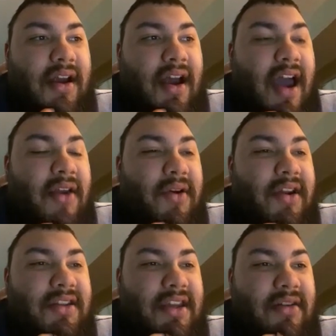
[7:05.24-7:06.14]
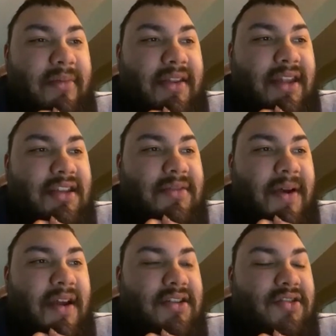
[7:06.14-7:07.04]
I wouldn't take.
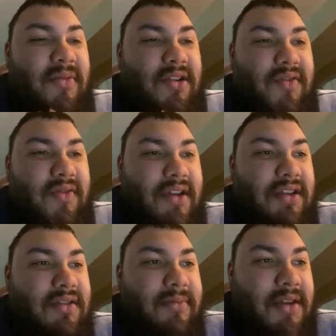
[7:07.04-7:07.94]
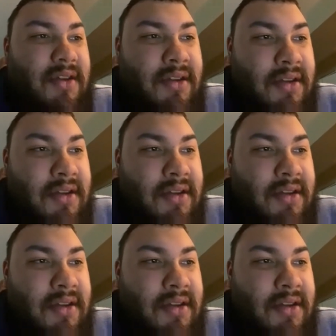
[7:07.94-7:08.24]
He's too much of a risk to me.